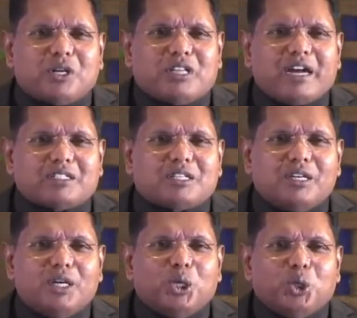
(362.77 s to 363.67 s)

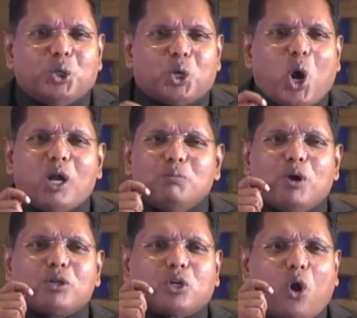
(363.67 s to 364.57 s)
that you're all
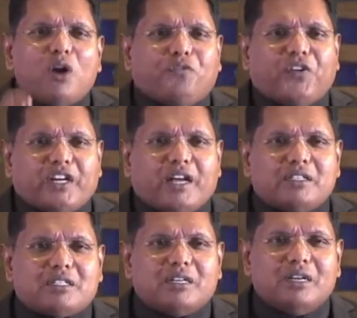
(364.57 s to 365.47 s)
more
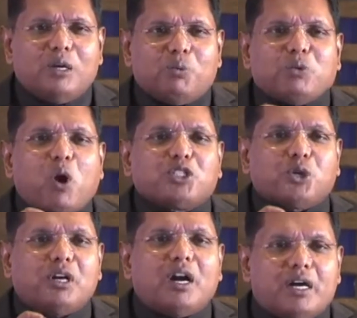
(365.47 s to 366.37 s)
confident with what you
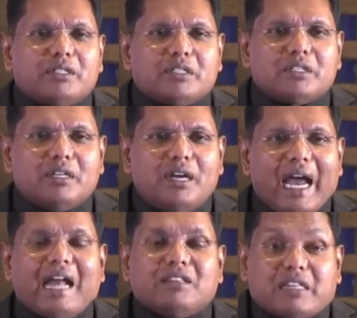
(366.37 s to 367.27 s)
learned,
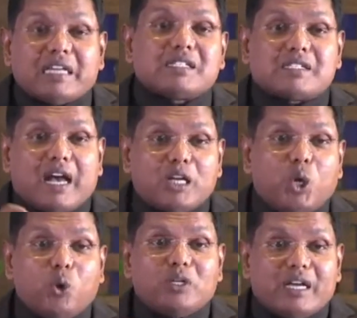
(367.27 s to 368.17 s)
and this
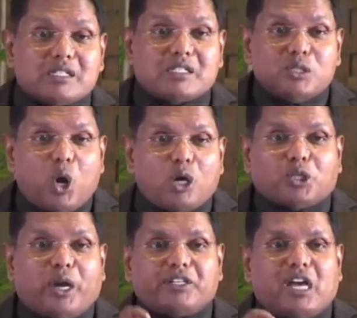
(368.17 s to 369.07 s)
alone is not
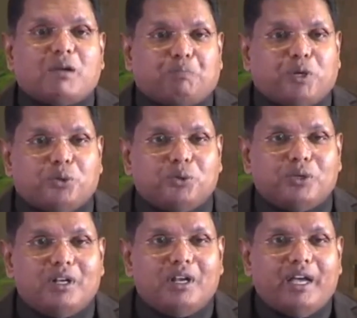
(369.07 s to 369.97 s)
going to help you.
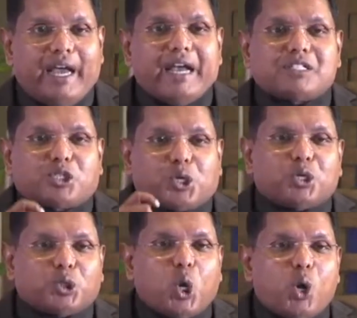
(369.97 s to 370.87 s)
It
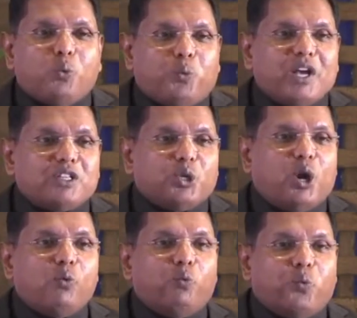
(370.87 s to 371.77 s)
should go with
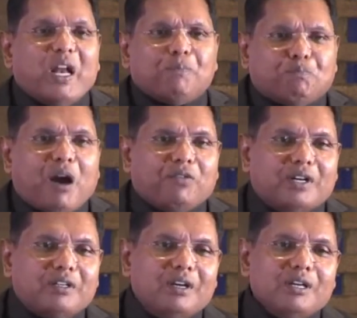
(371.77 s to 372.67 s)
your willpower
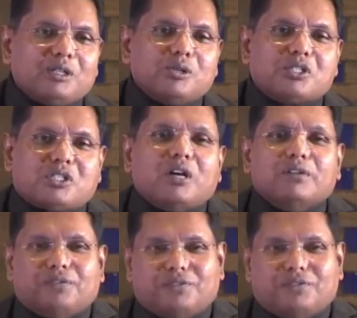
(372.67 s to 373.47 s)
to serve.